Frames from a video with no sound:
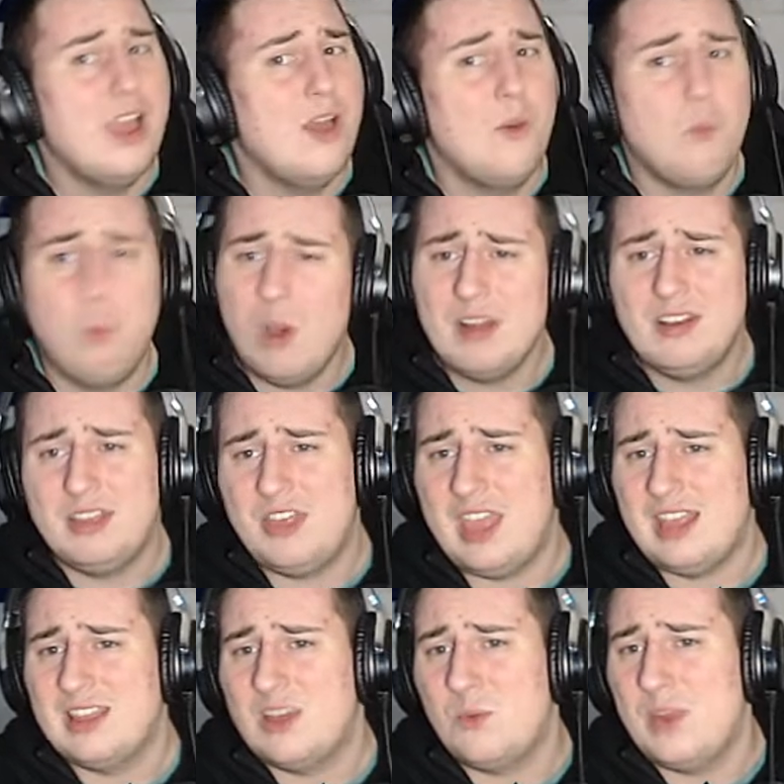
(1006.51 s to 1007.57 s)
One
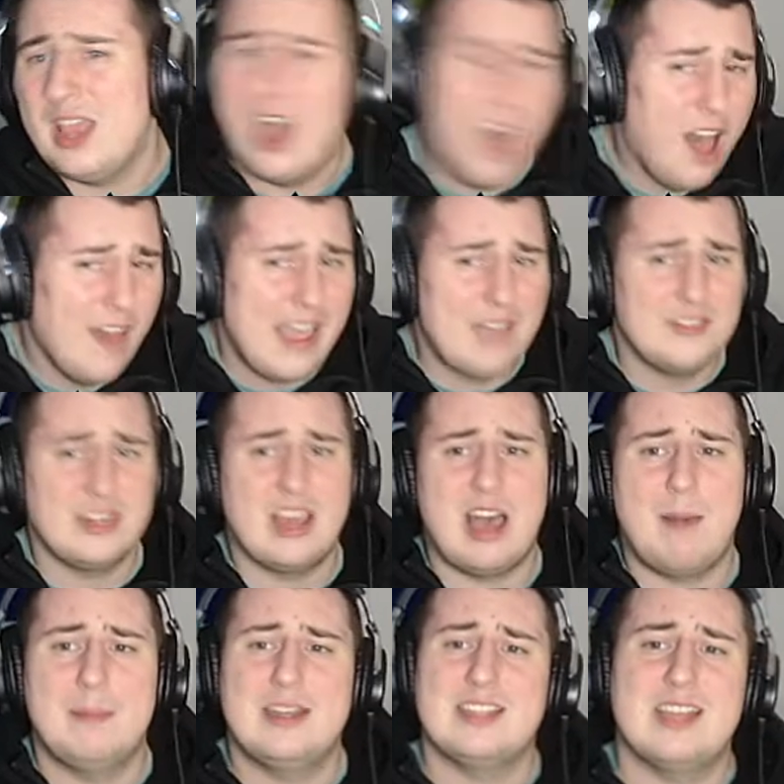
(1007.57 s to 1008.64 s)
thing that we all have in
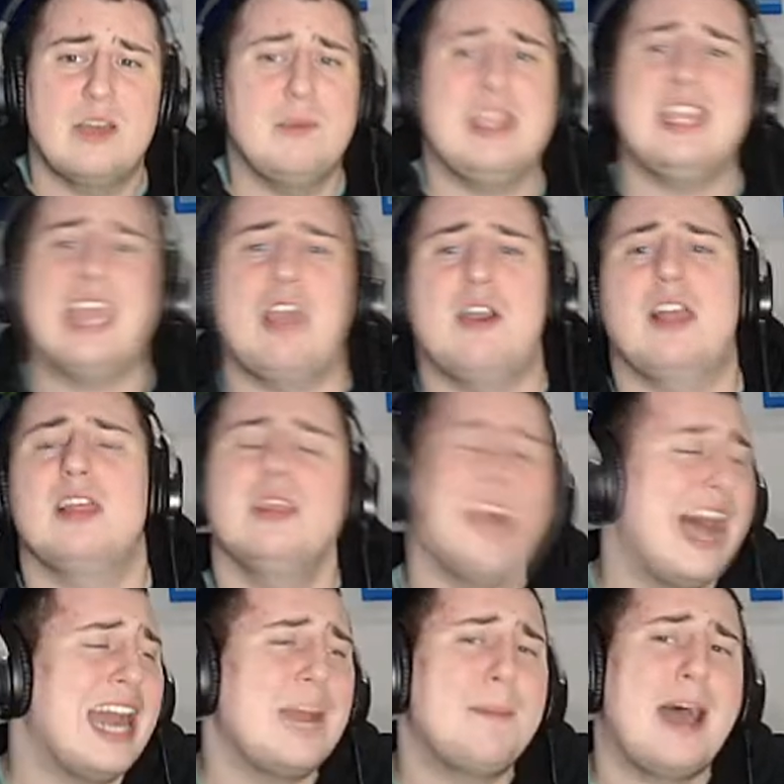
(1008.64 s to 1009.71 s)
common is that we care a
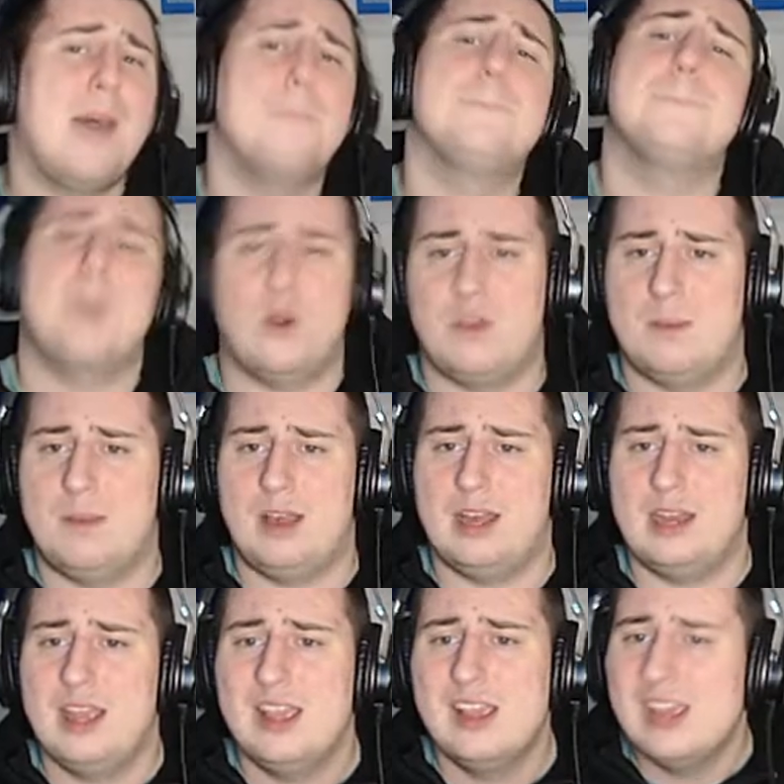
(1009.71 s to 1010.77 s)
lot about Pokemon.
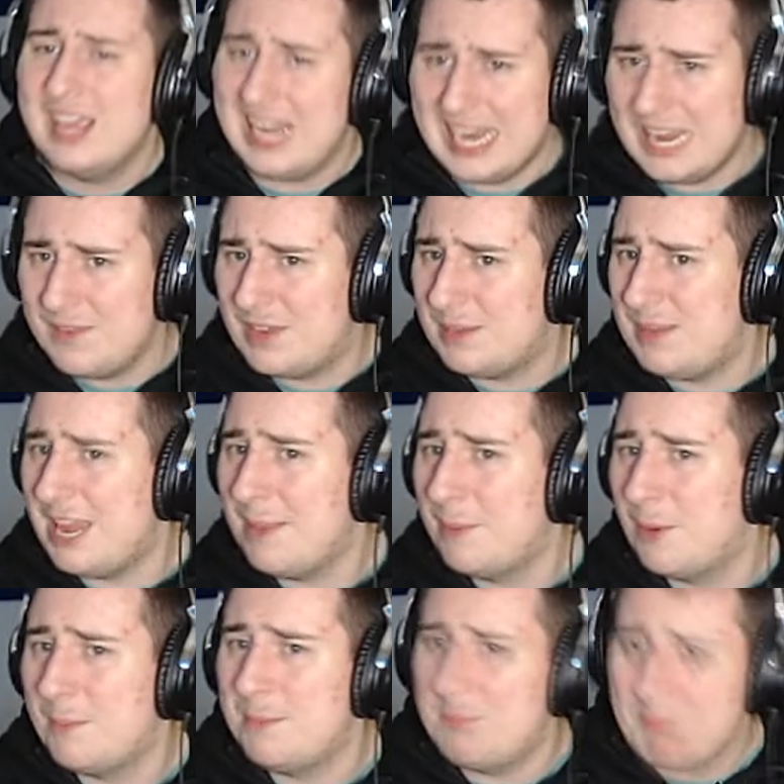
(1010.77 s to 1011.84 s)
Even
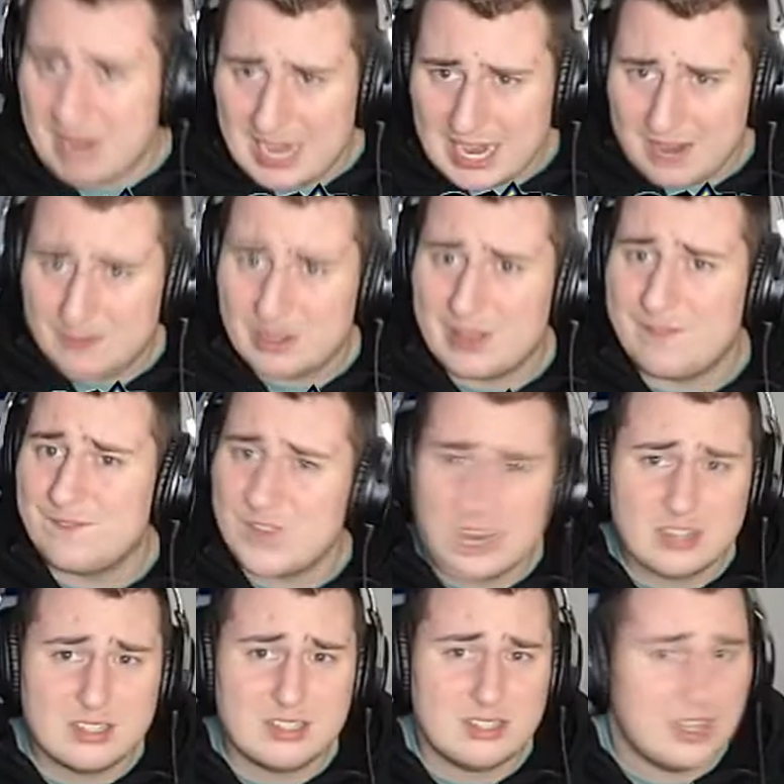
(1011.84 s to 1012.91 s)
people meeting for the
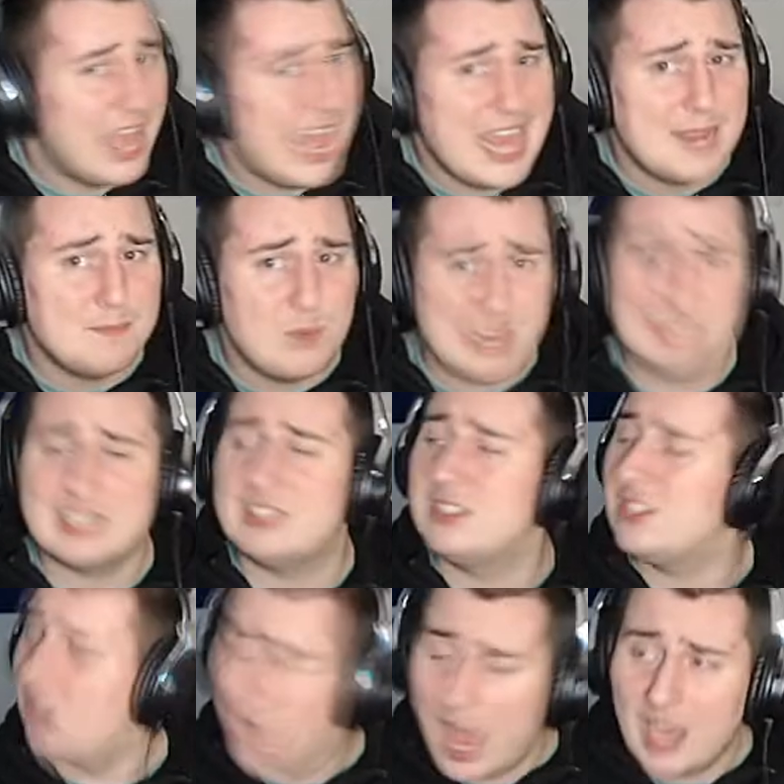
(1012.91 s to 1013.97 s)
first time, we can
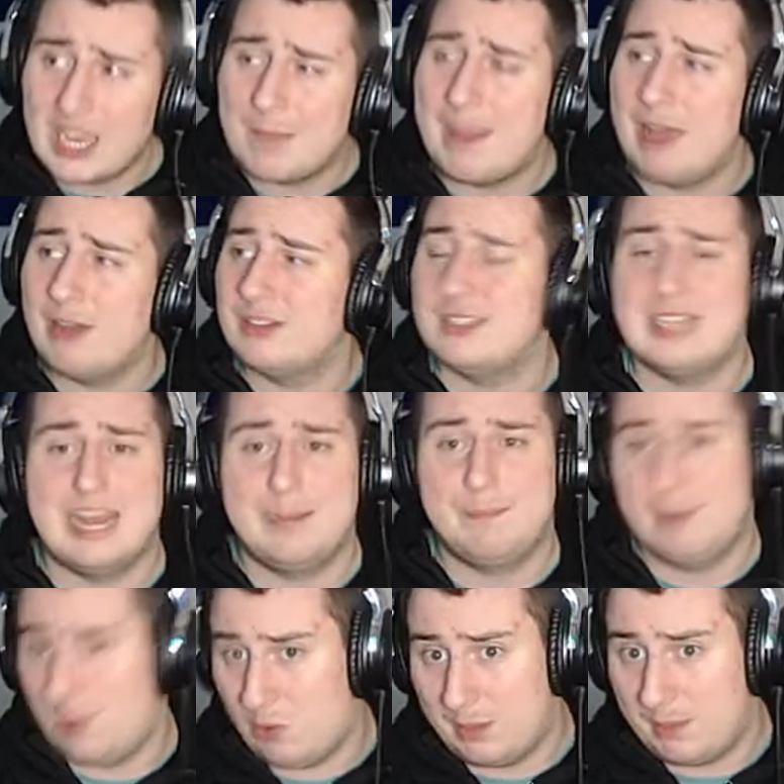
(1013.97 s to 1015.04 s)
talk about said
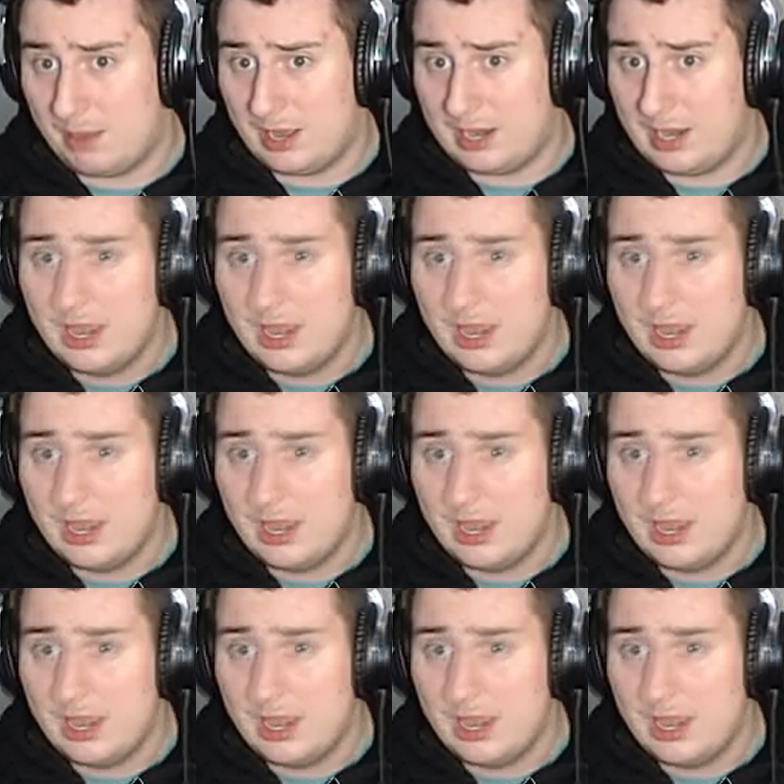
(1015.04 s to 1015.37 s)
Pokemon.